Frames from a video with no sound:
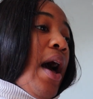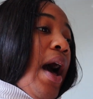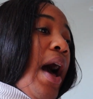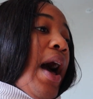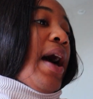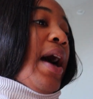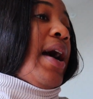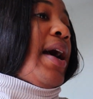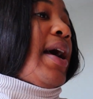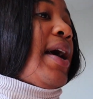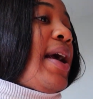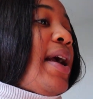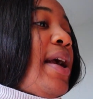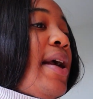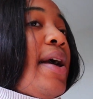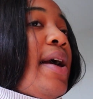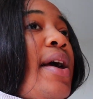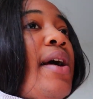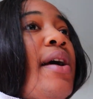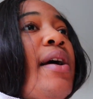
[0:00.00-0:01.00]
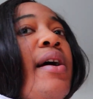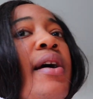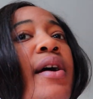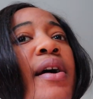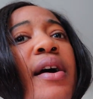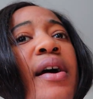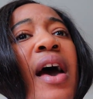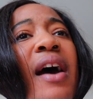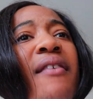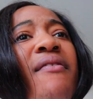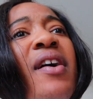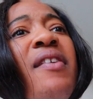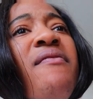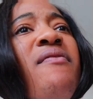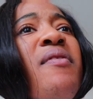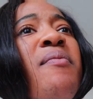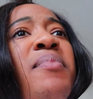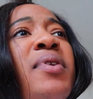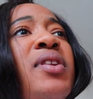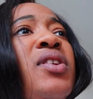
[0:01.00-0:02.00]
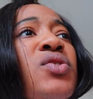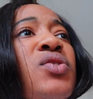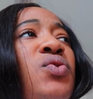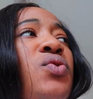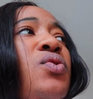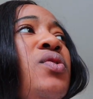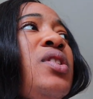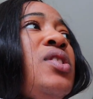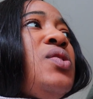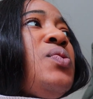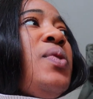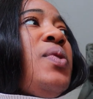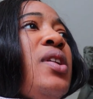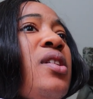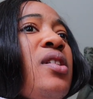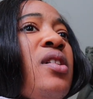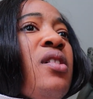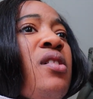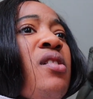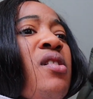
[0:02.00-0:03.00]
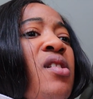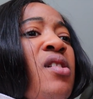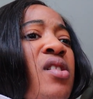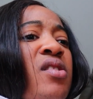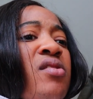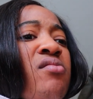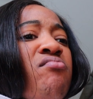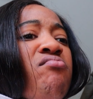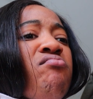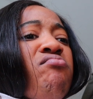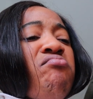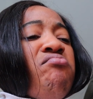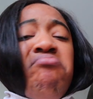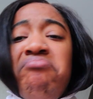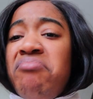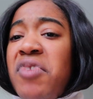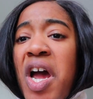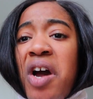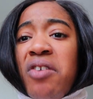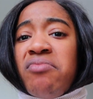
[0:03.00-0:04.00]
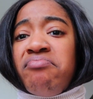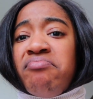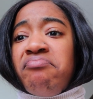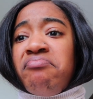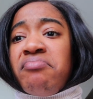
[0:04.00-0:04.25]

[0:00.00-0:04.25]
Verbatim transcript: I have I even been to school this week? No.